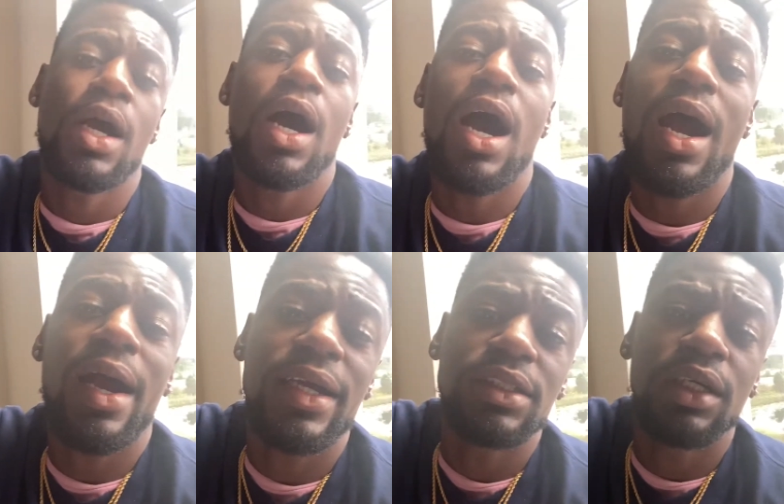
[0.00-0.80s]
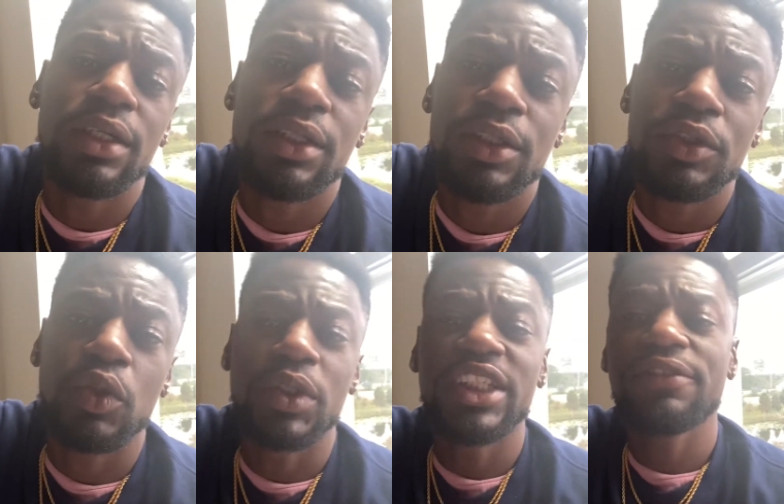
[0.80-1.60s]
Alright, y'all.
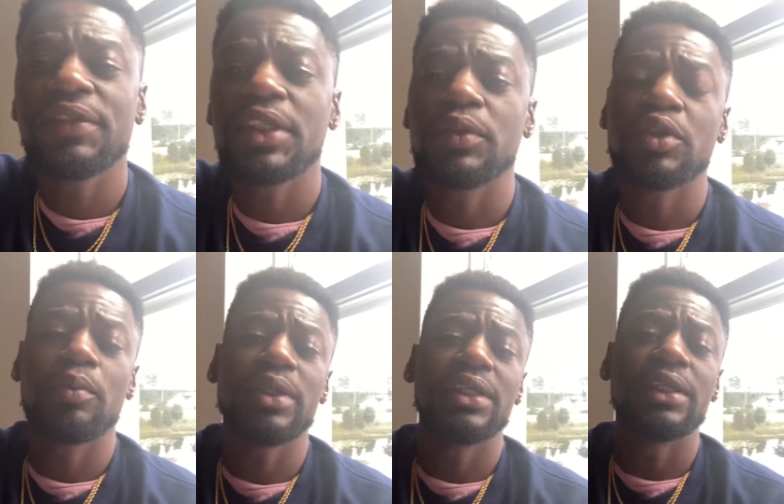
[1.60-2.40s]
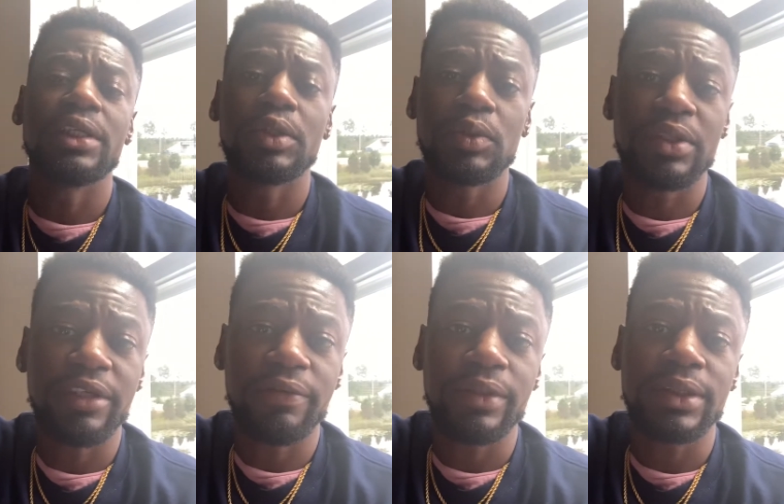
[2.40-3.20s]
So this video is going to be a little
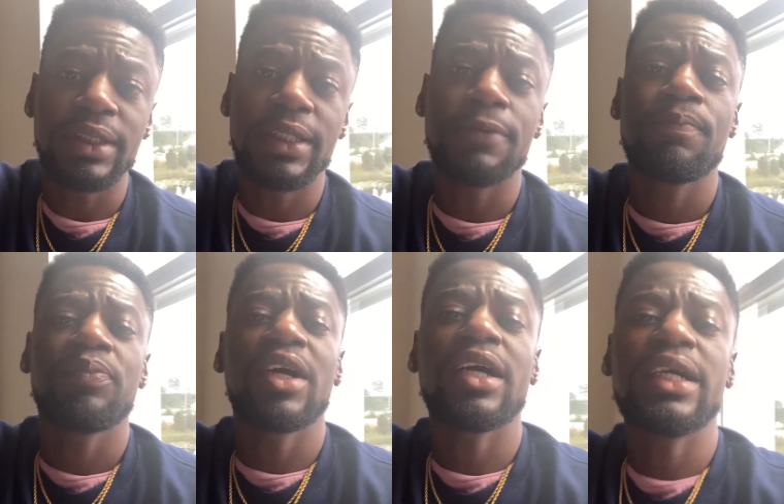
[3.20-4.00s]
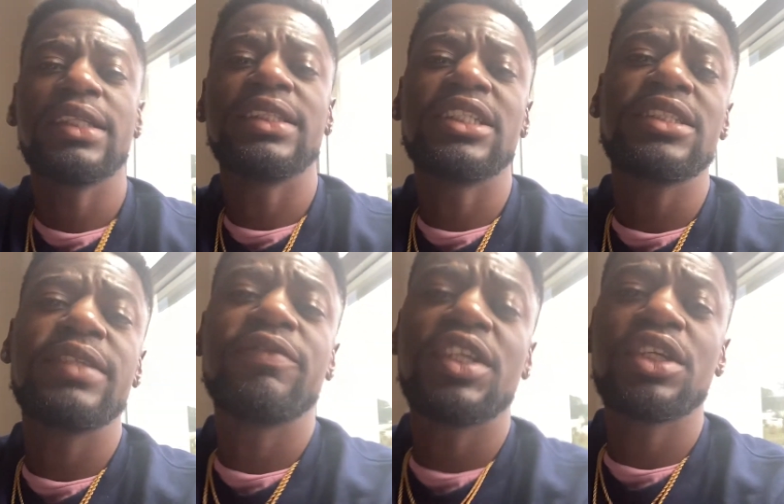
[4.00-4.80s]
different today. Alright? This
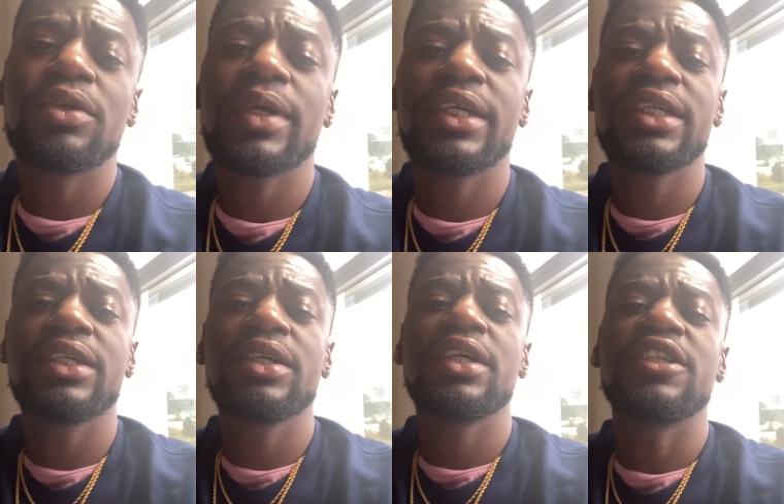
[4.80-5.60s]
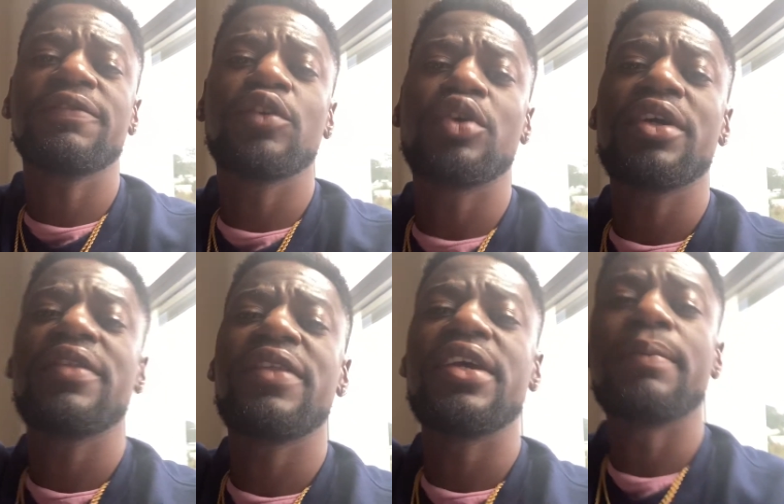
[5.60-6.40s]
video right here is for
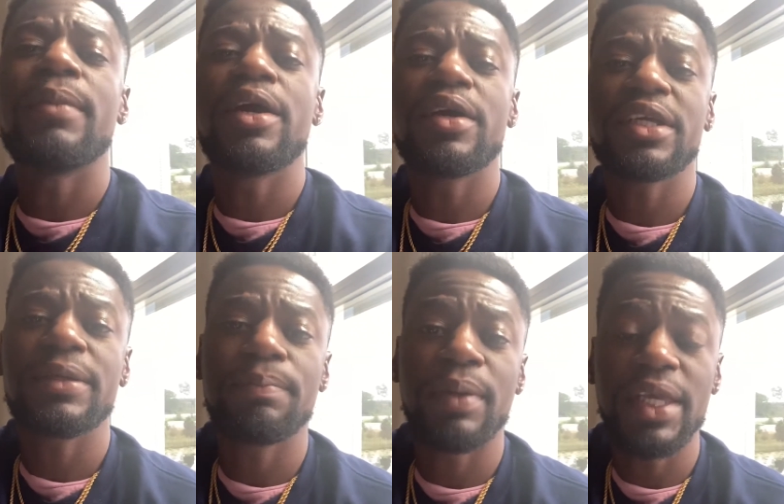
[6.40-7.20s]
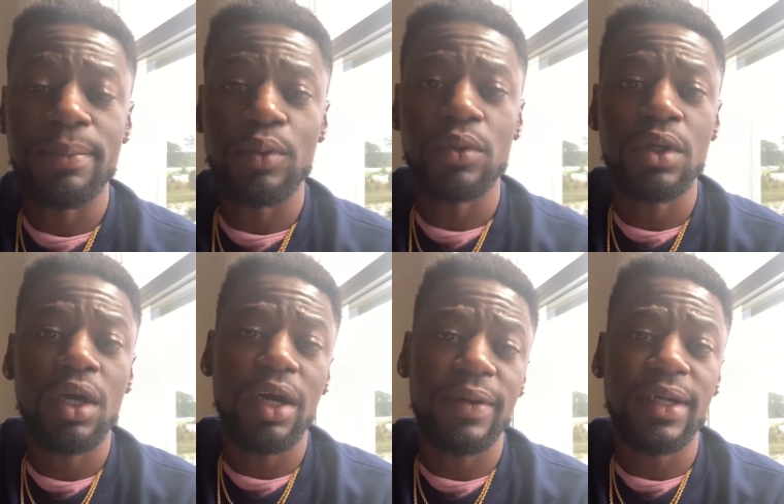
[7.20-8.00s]
the American people.
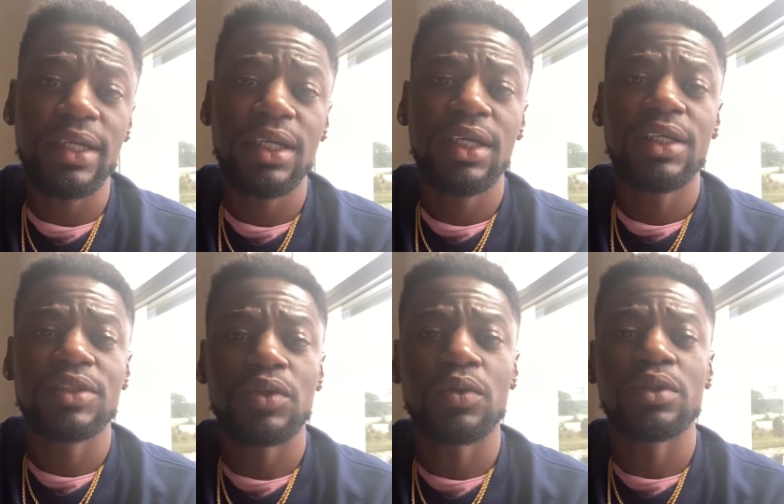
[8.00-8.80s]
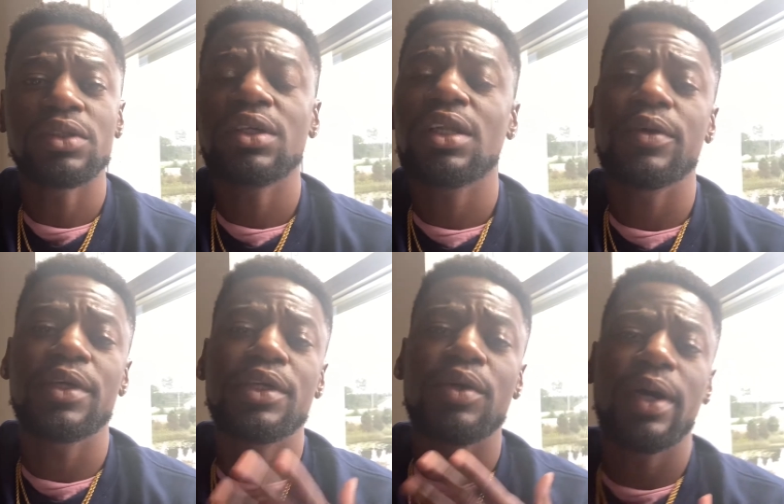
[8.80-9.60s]
Alright? So y'all
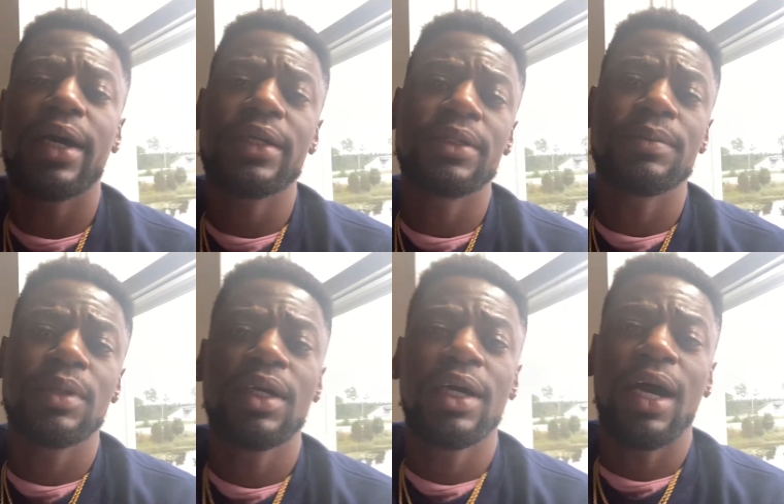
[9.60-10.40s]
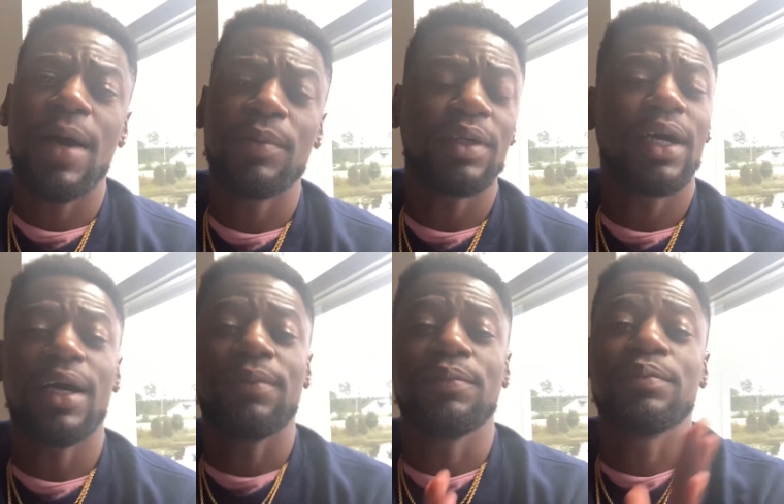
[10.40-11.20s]
already know how I am. I'm
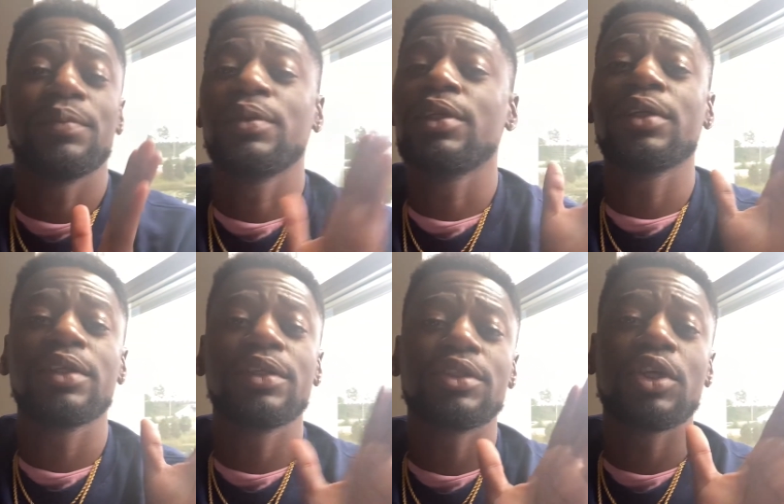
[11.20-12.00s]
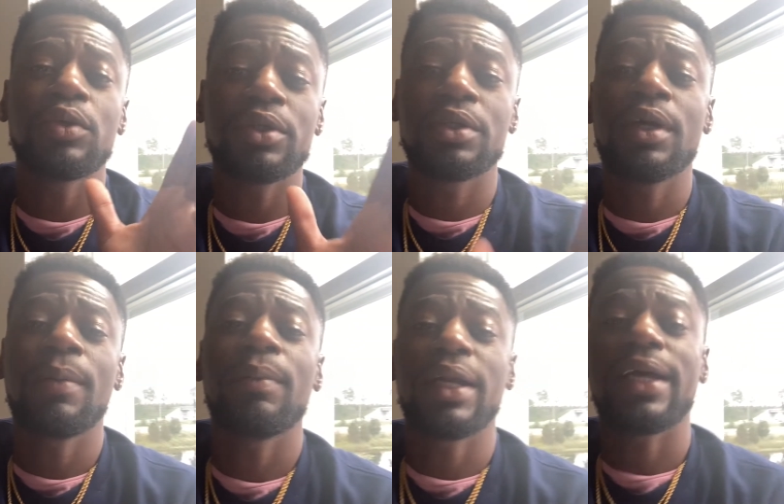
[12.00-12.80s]
literally a joker,
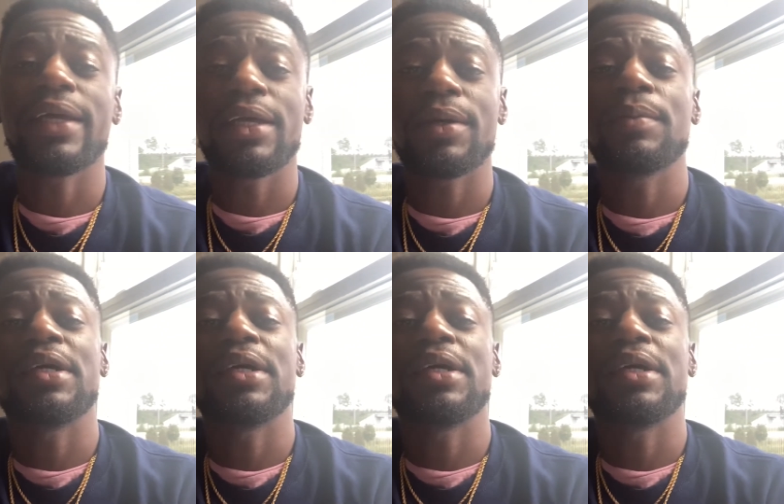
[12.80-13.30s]
but I am a